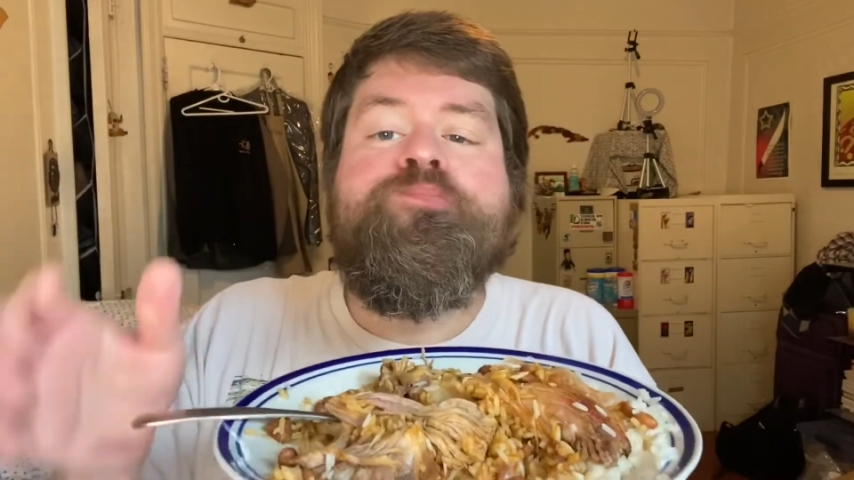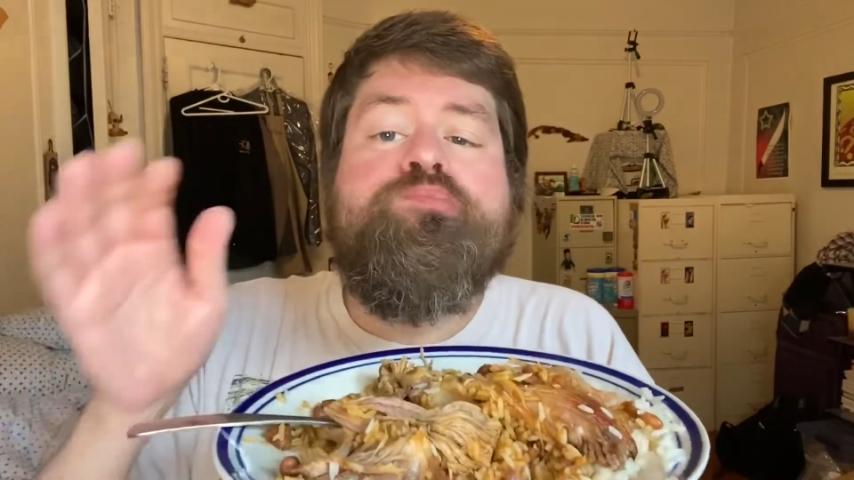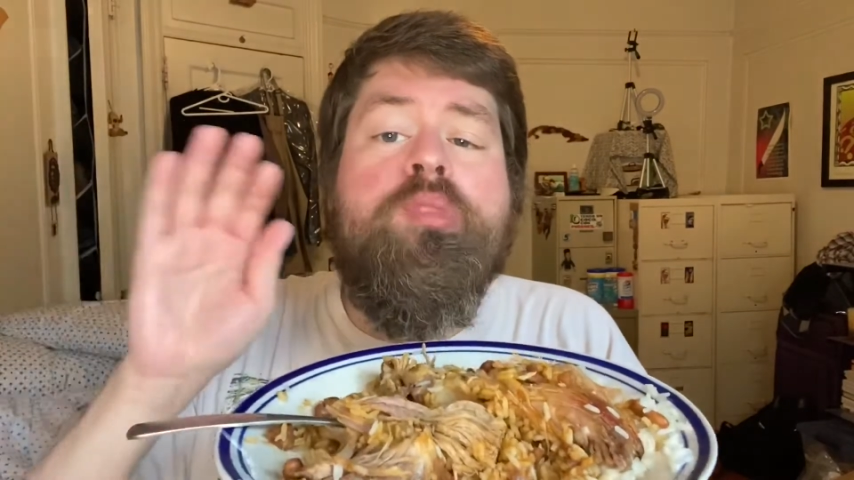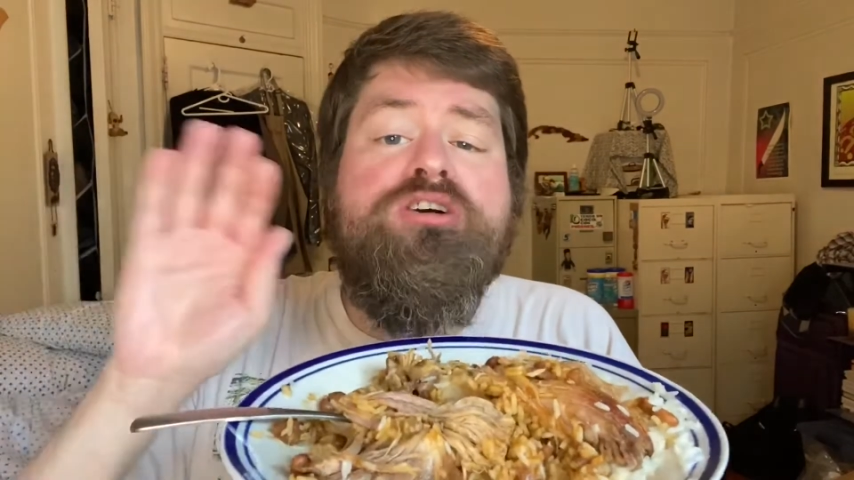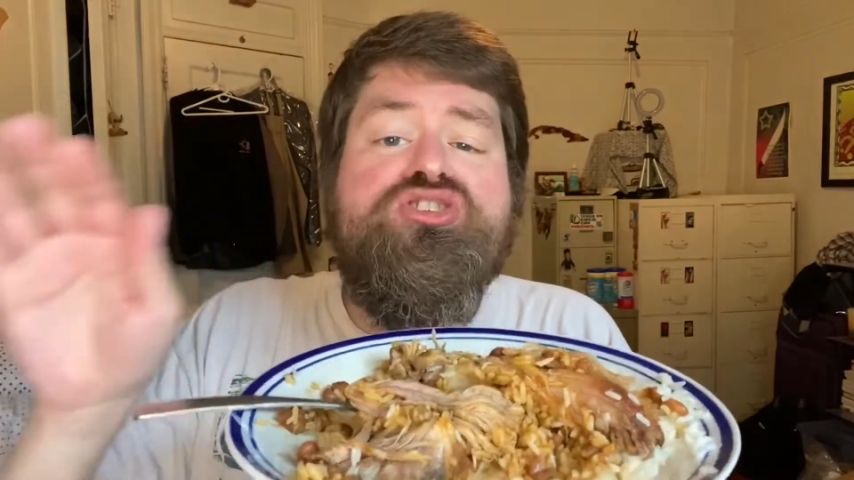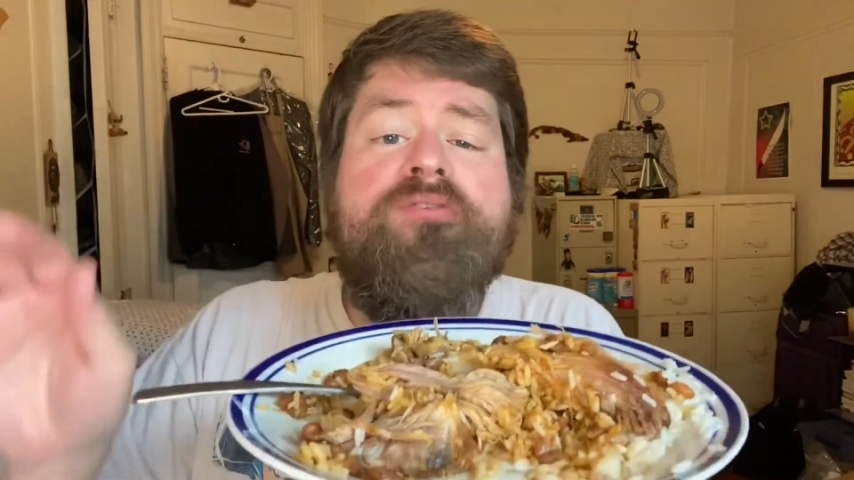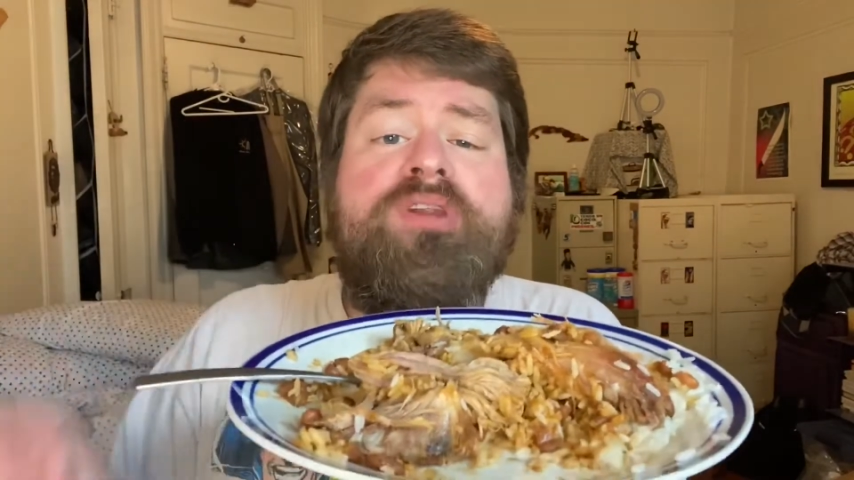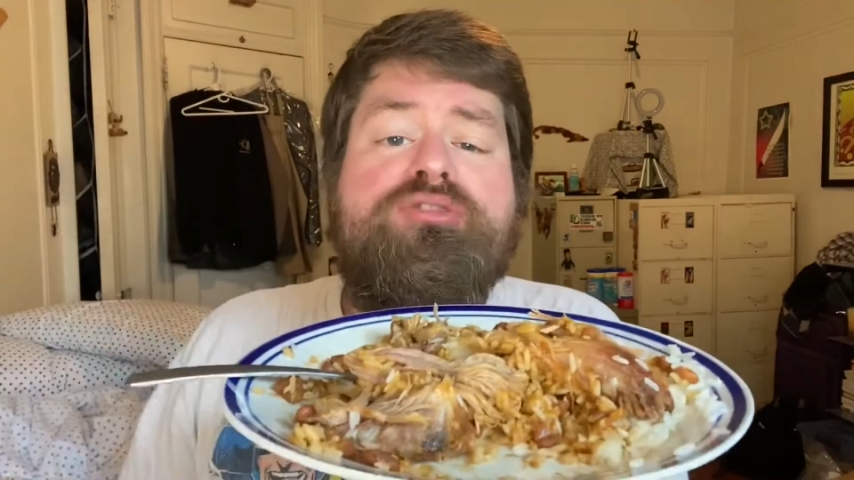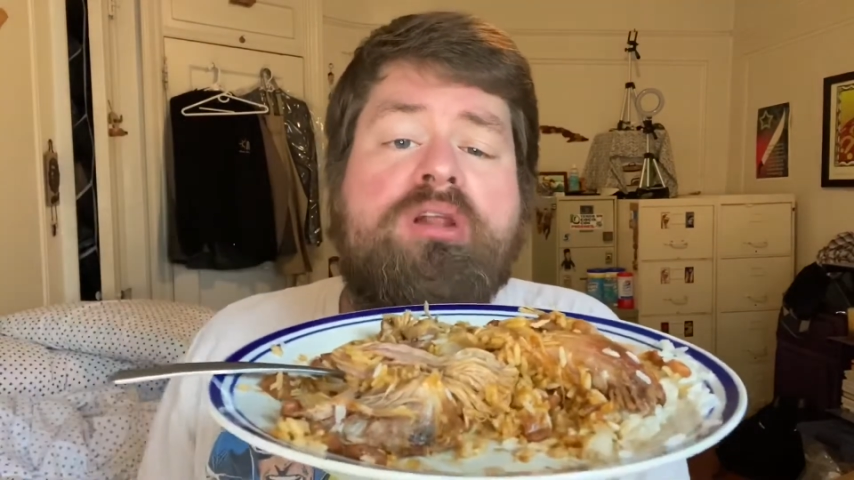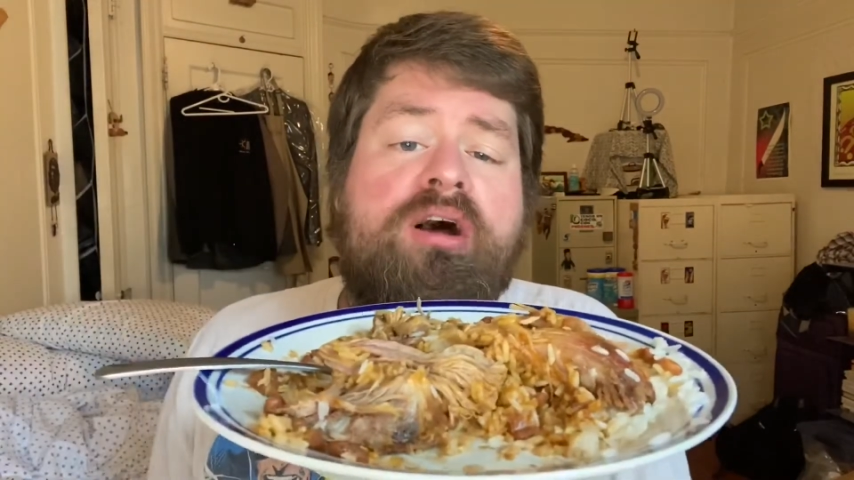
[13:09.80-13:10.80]

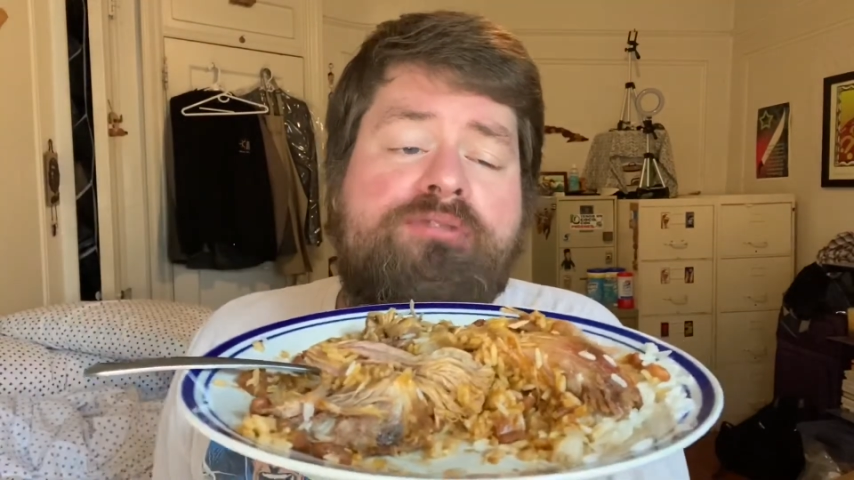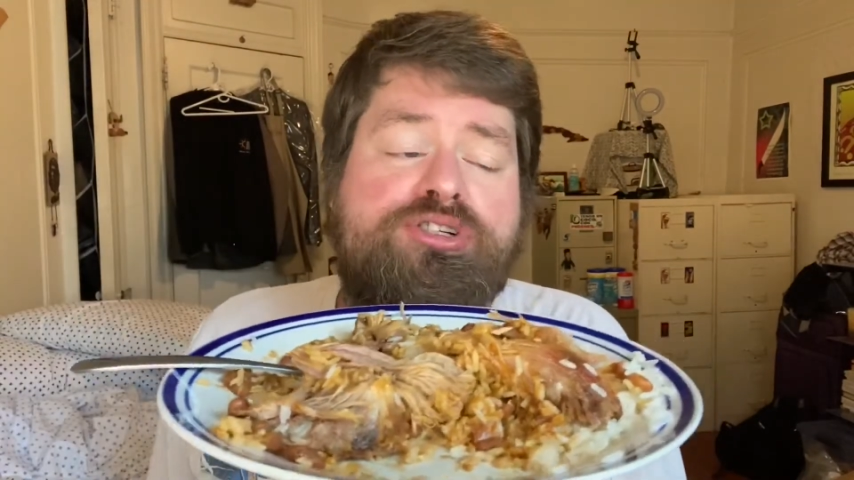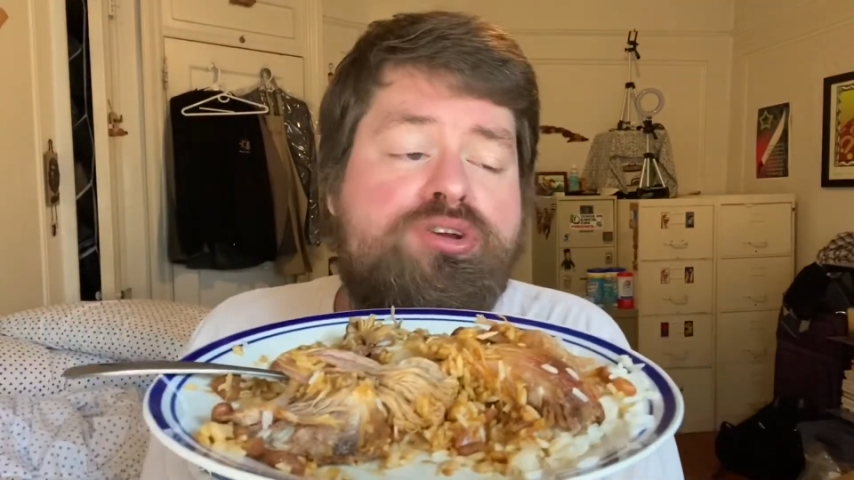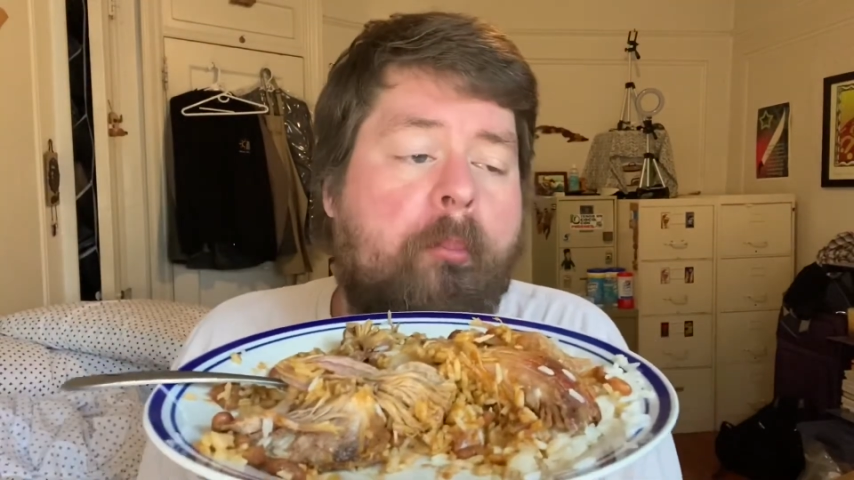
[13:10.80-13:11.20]
Sofrito Lovers,